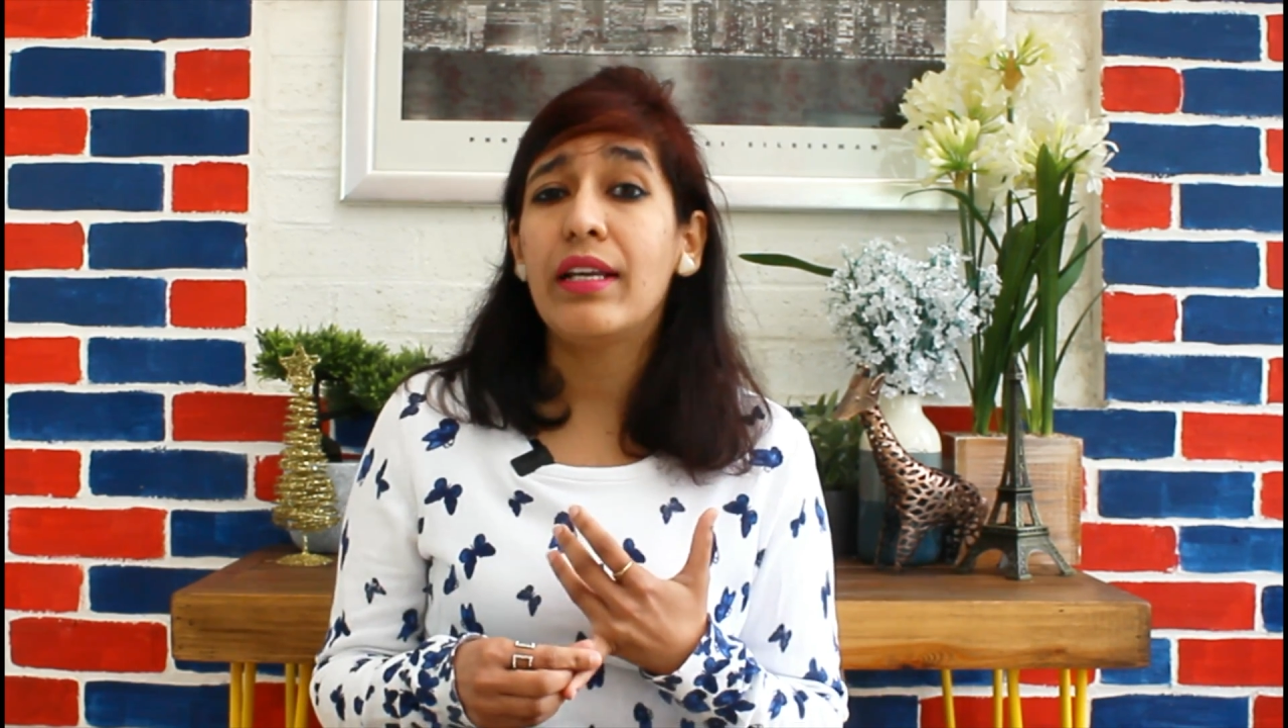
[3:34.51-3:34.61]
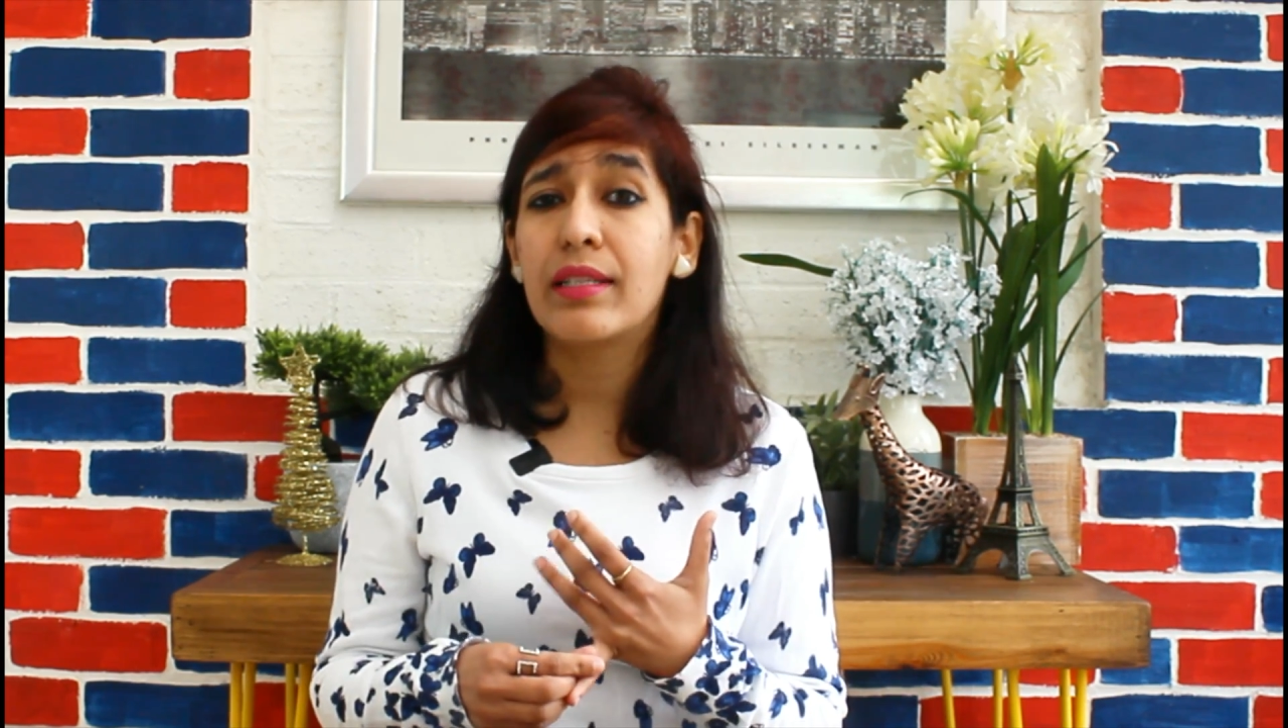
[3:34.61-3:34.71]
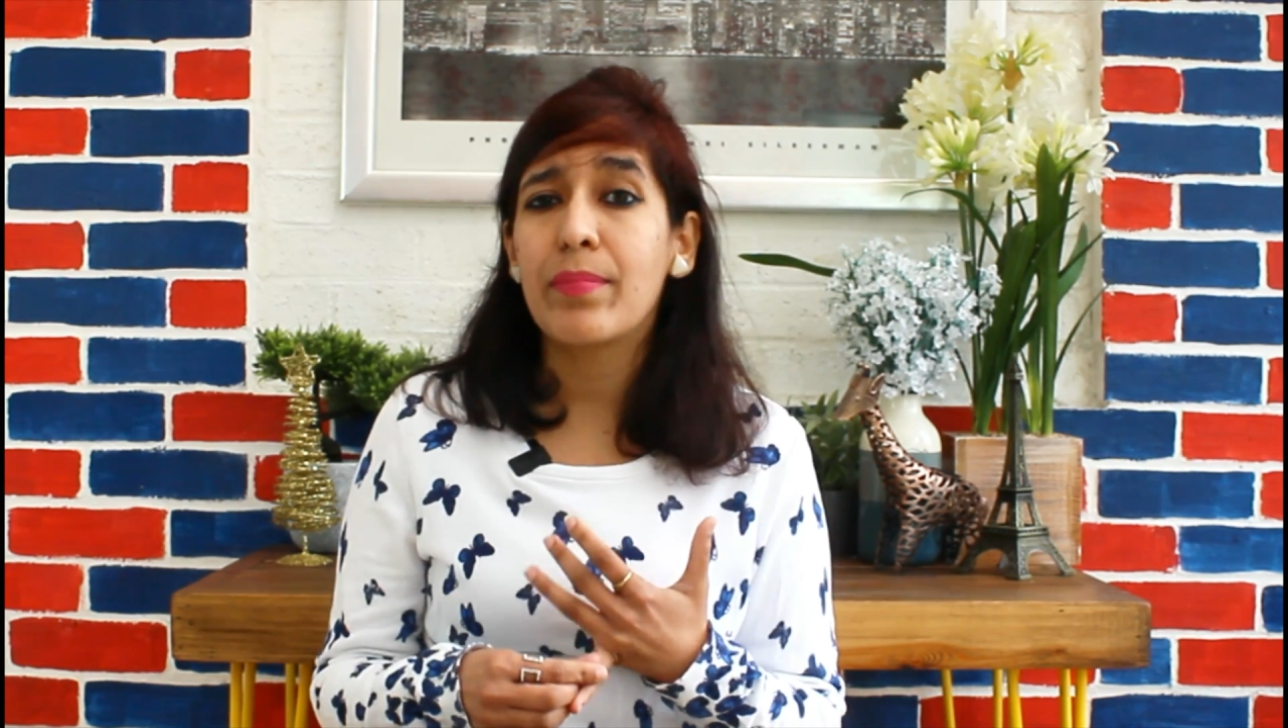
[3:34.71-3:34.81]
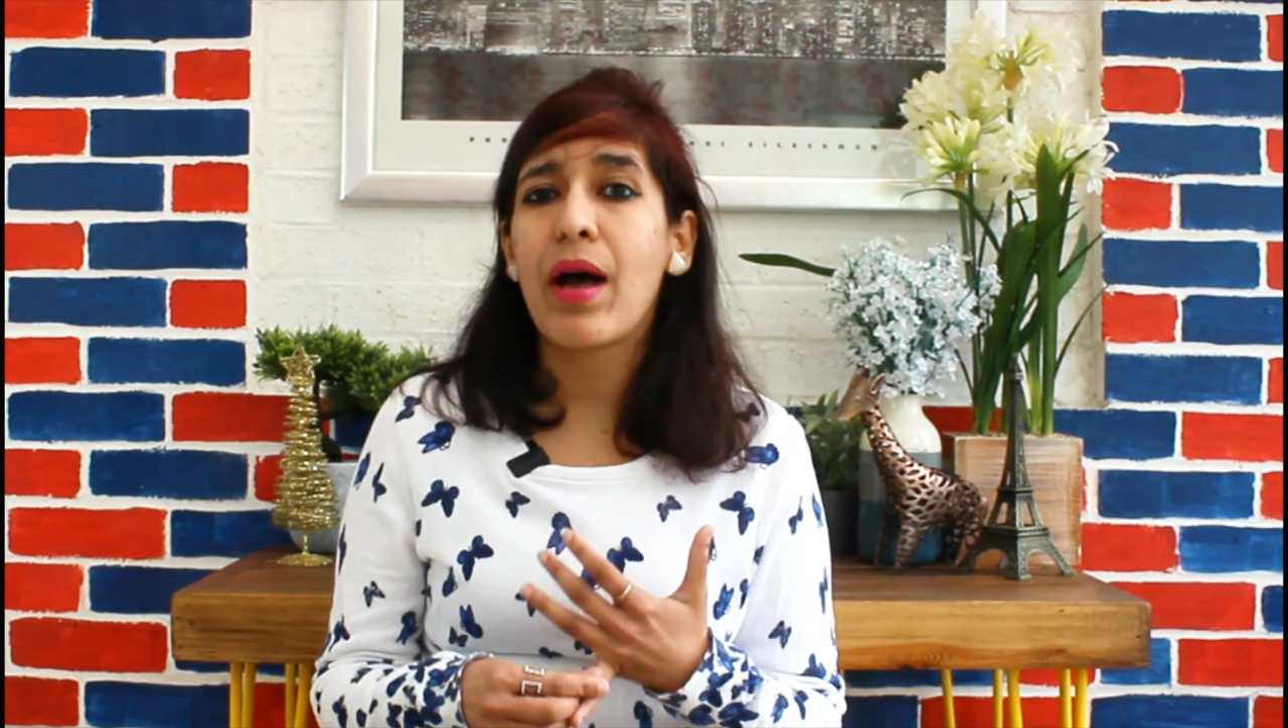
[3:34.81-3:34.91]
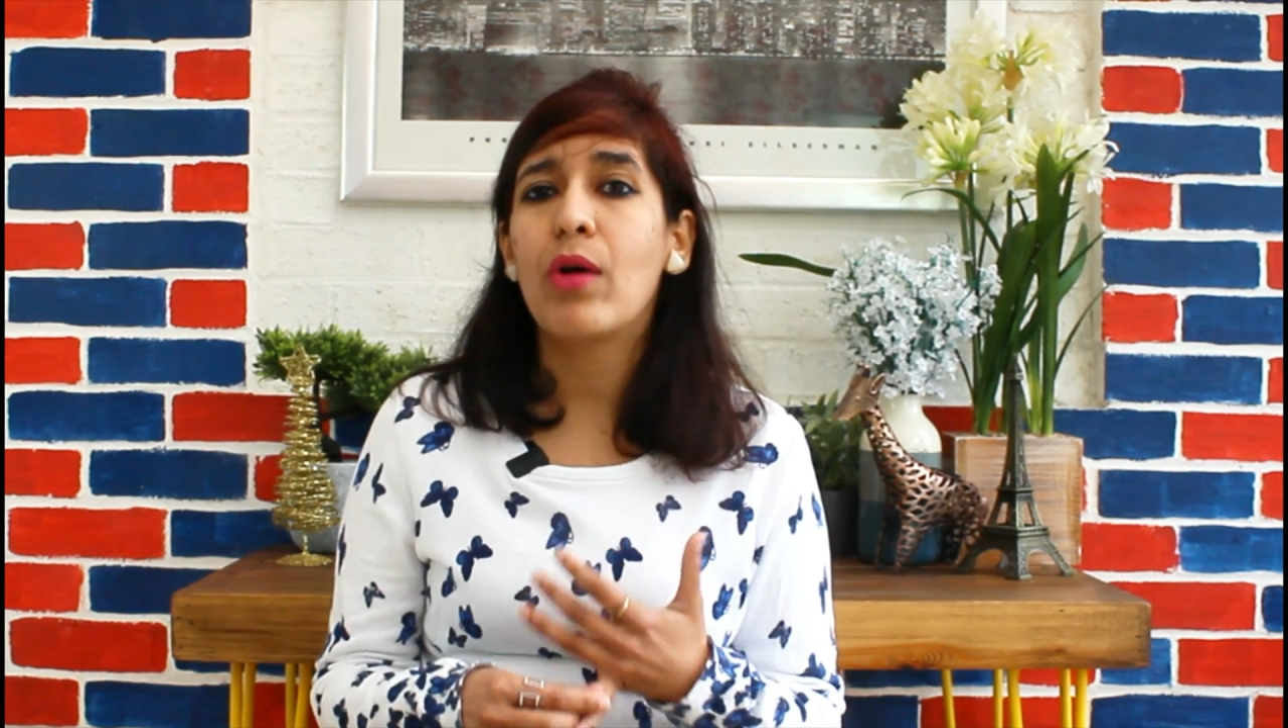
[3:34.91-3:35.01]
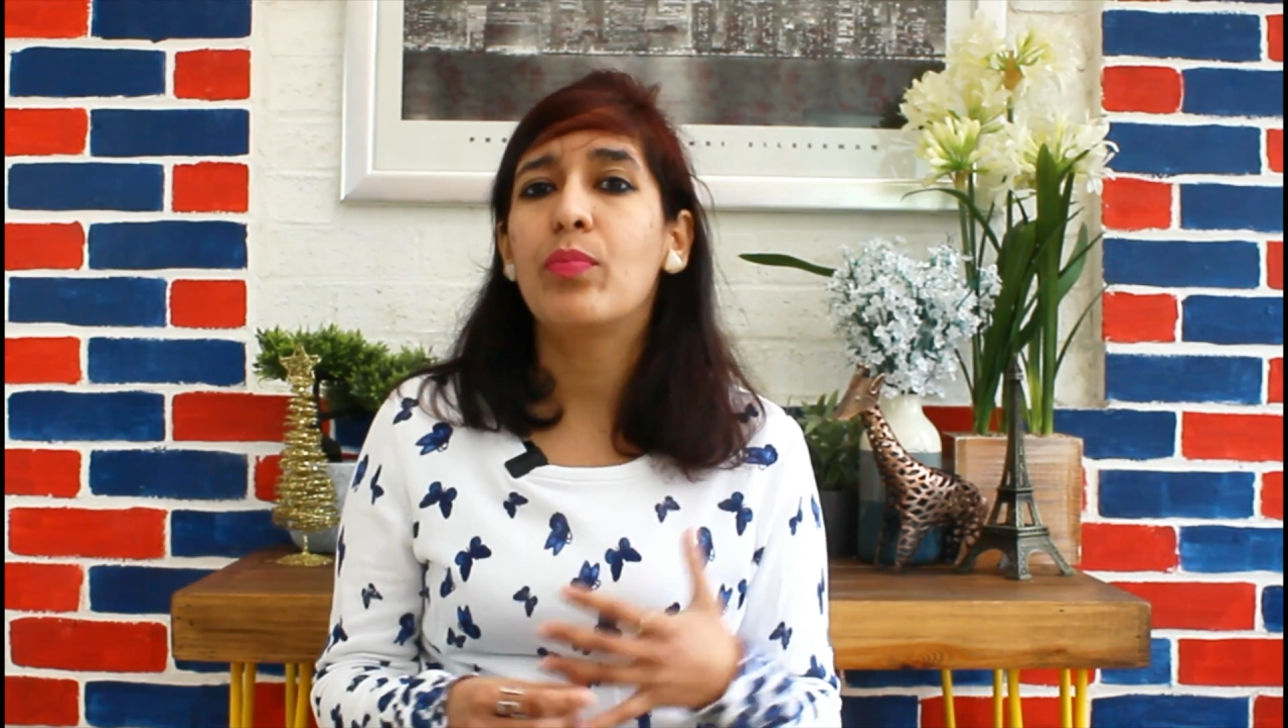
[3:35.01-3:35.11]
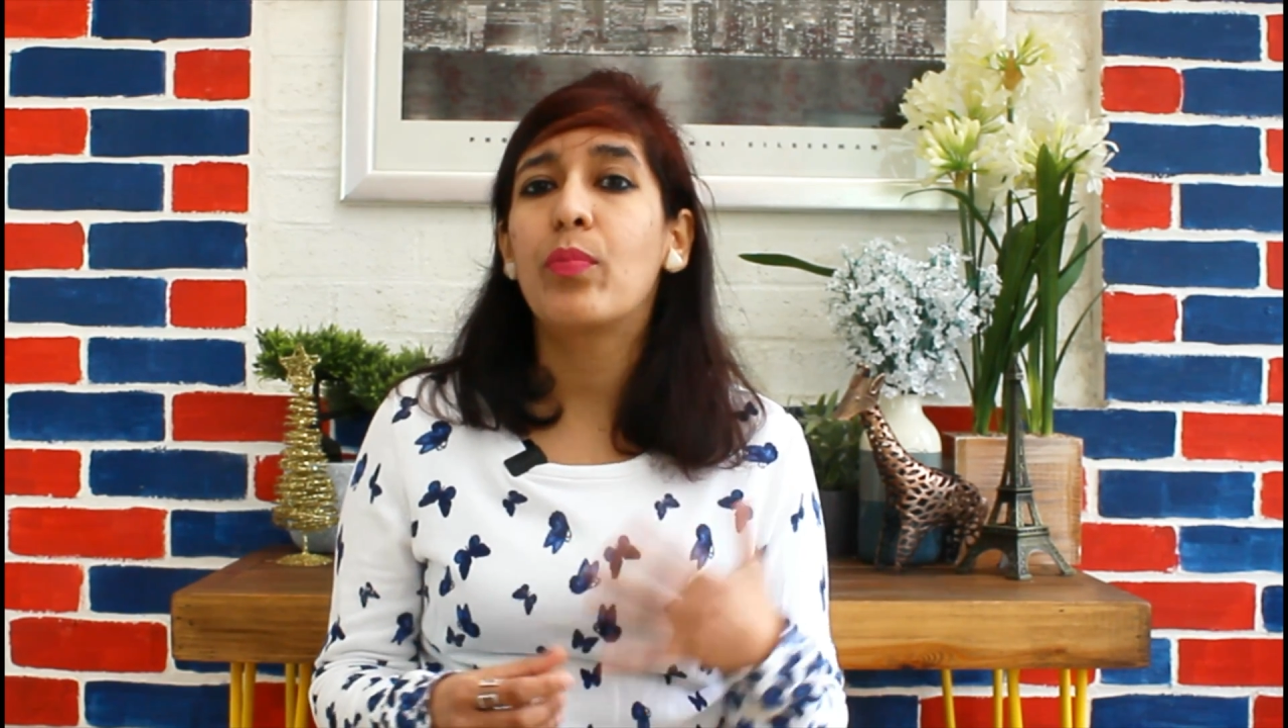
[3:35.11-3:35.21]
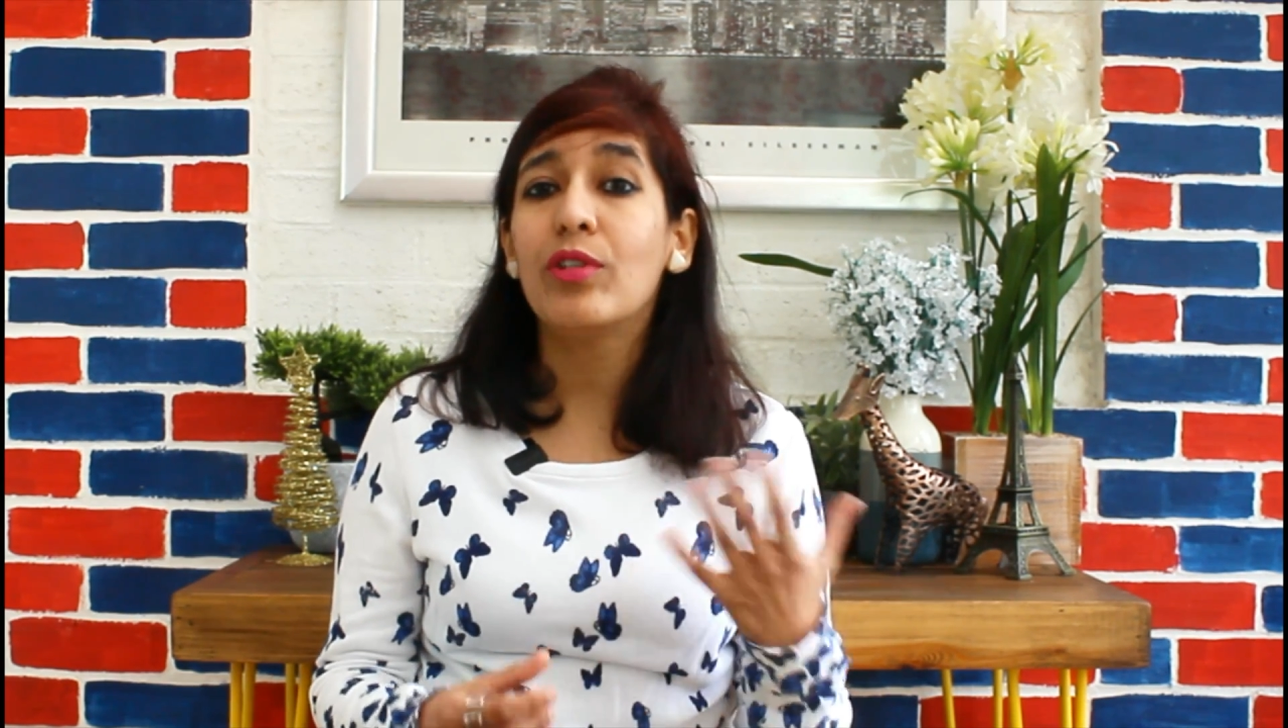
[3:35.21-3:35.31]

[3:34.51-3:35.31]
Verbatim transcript: is about